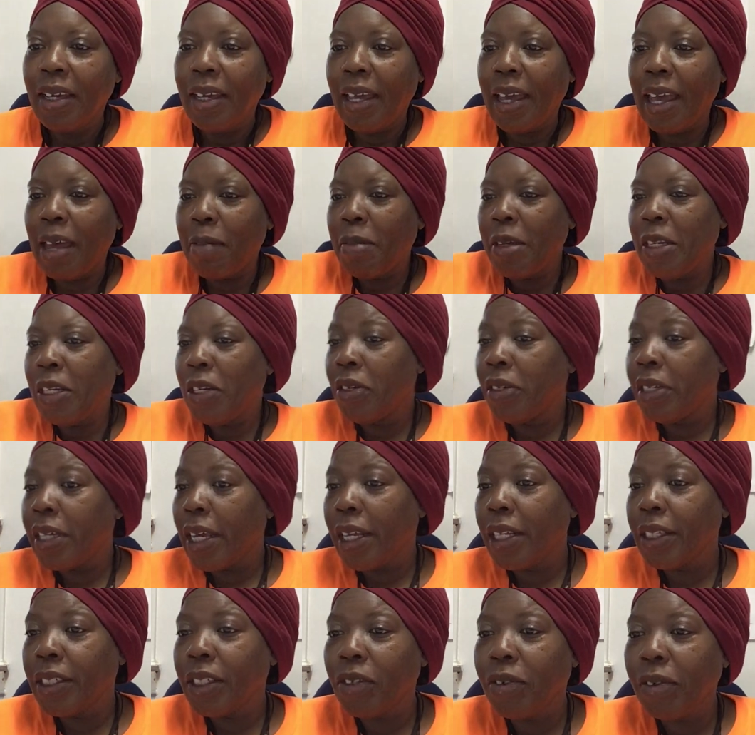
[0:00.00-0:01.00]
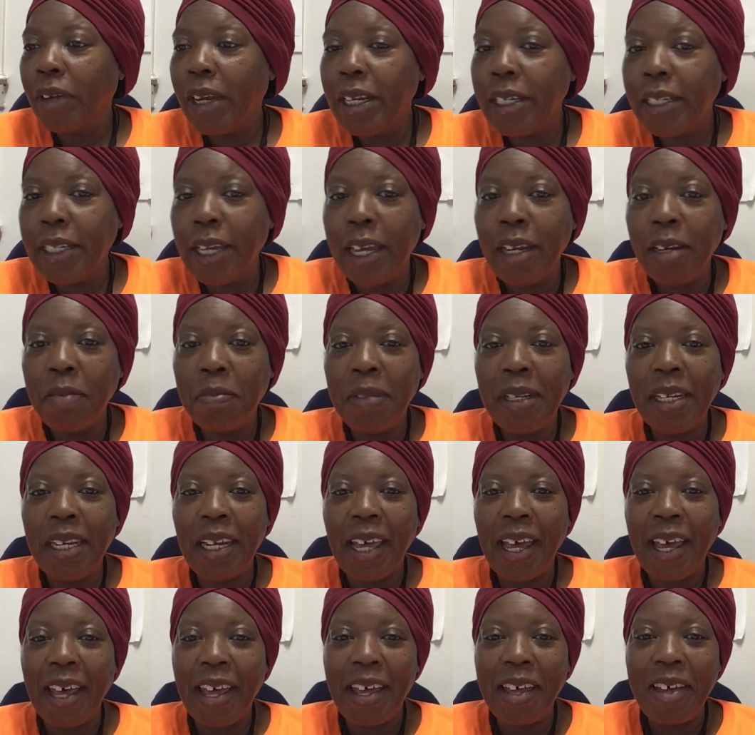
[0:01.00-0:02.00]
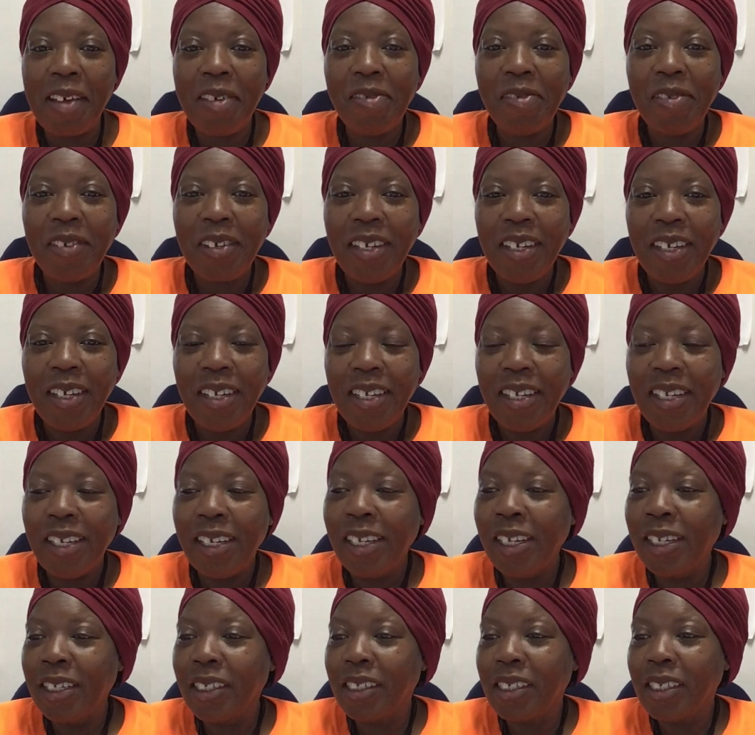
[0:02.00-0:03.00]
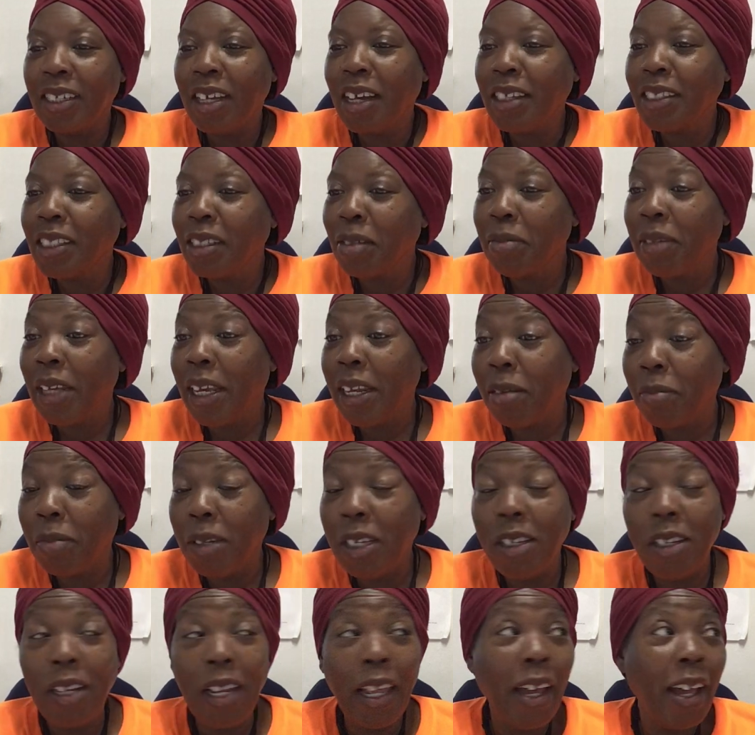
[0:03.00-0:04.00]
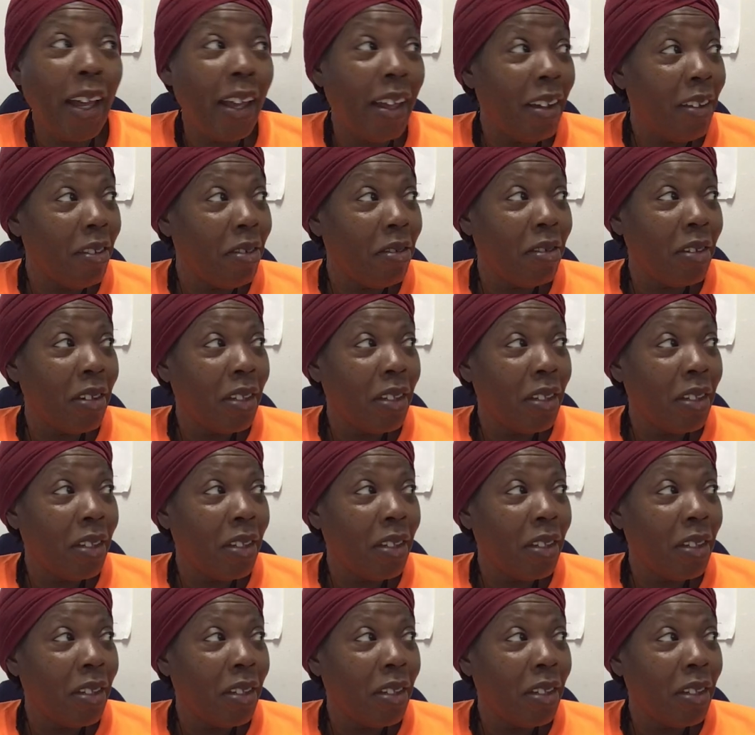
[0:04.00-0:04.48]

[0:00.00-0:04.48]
Happy New Day. It's a great day to be live. It is an awesome day to be live.